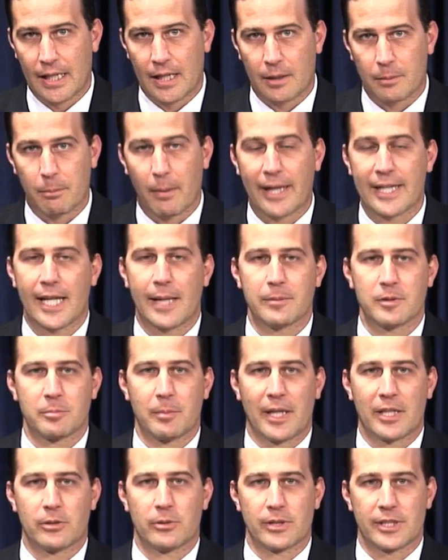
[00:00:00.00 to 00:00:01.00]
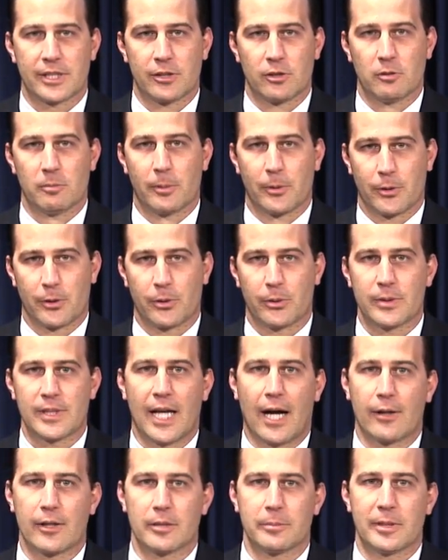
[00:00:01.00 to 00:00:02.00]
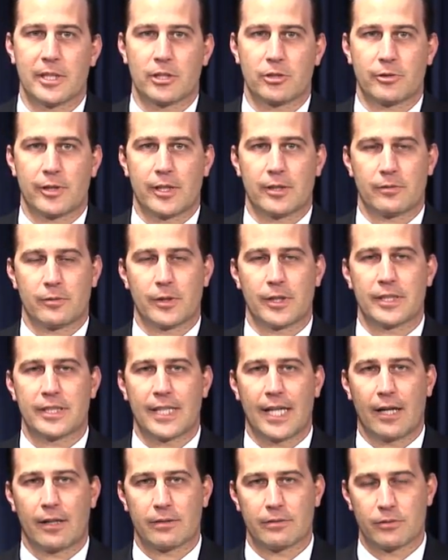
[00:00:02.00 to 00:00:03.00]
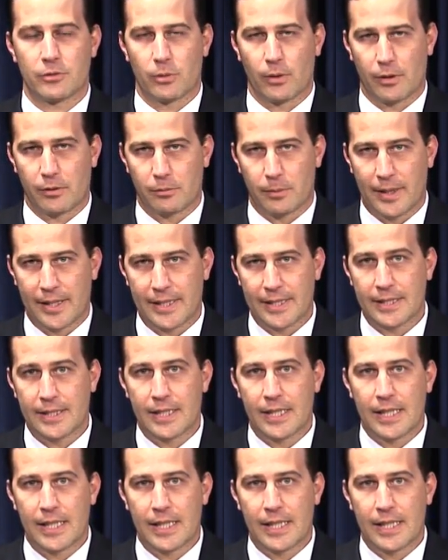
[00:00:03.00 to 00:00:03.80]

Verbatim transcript: My name is Michael Gilleberto, Town Administrator for the Town of North Reading,